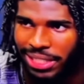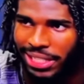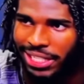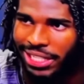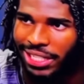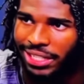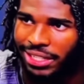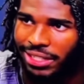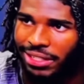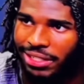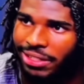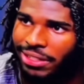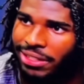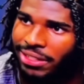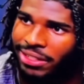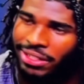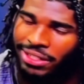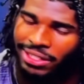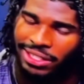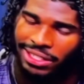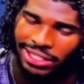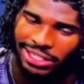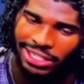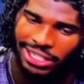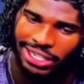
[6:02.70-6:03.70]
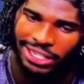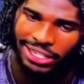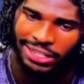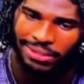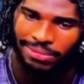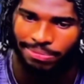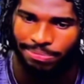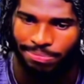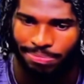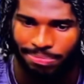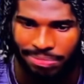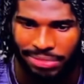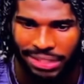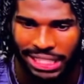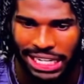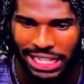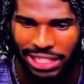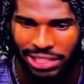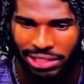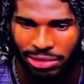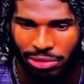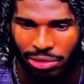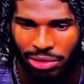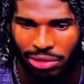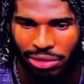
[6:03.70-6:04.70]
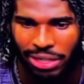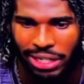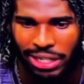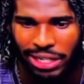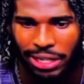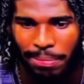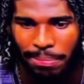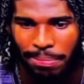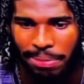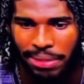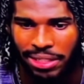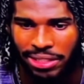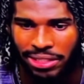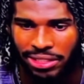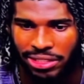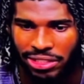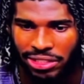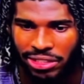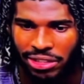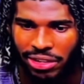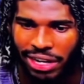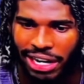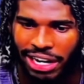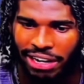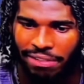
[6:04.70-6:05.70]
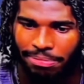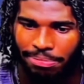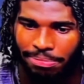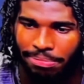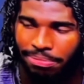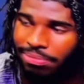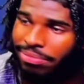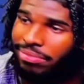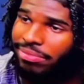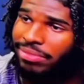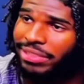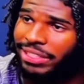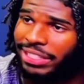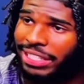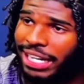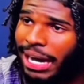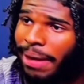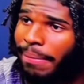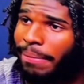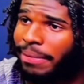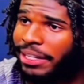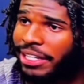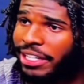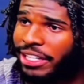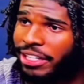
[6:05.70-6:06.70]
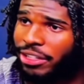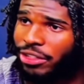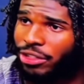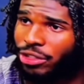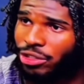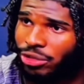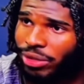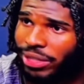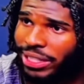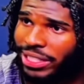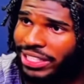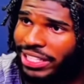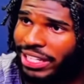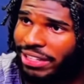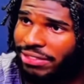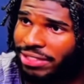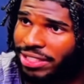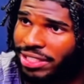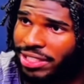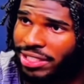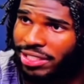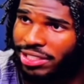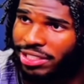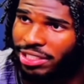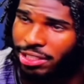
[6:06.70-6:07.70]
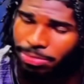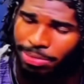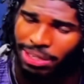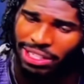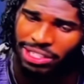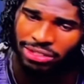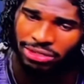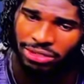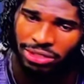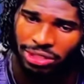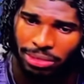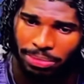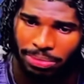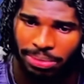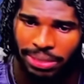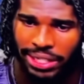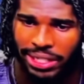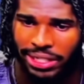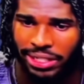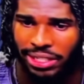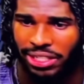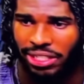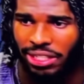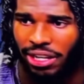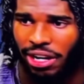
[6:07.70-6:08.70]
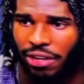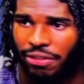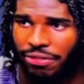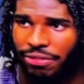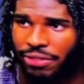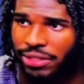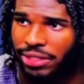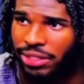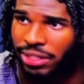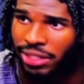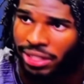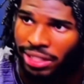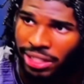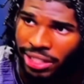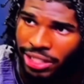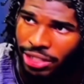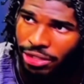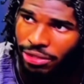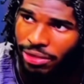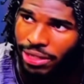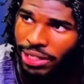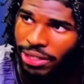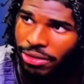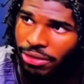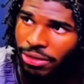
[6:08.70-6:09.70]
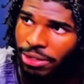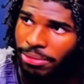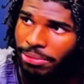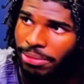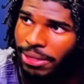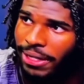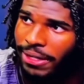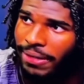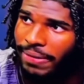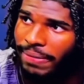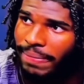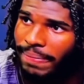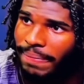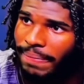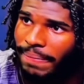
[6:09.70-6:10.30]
beginning, then that's what will help us, you know, have not getting those great deficits, especially when you're playing a good offense and a great quarterback.